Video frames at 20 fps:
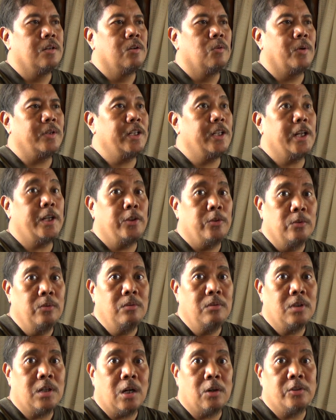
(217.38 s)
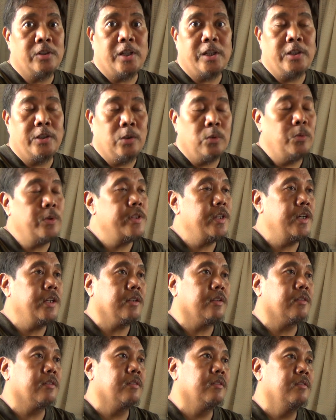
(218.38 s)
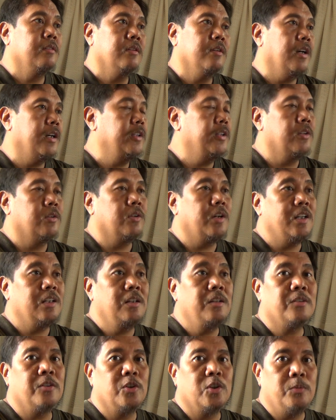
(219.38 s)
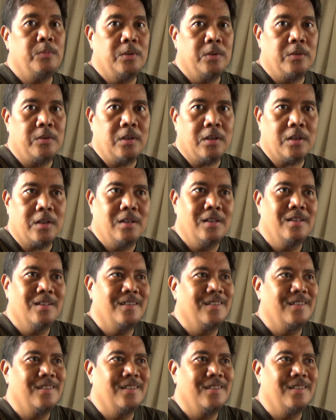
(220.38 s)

what did I do? How did I deal with it? I don't know. I listened to music.